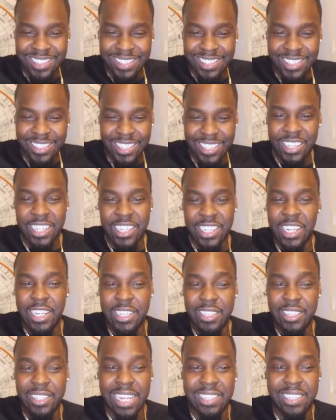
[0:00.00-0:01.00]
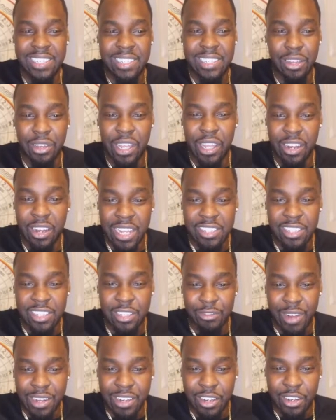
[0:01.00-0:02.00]
Look at the niggas that's still here. They
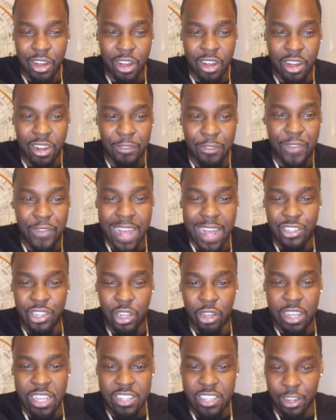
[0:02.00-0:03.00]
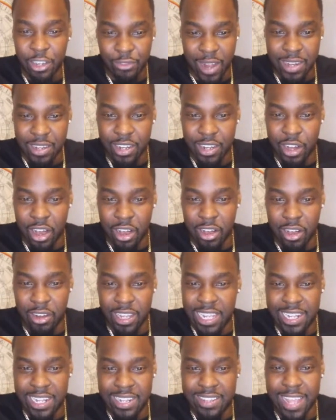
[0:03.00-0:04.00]
surrendered early. Fat Joe, he surrendered early. He
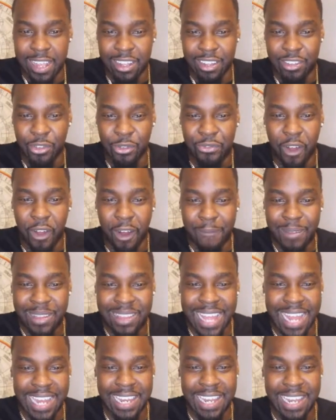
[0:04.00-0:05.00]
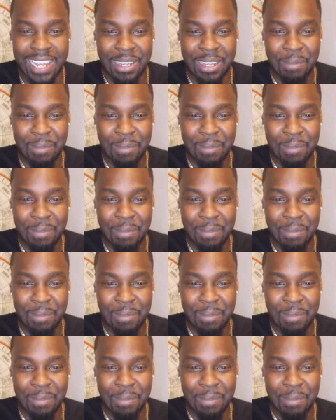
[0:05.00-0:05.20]
didn't take it too far with that nigga.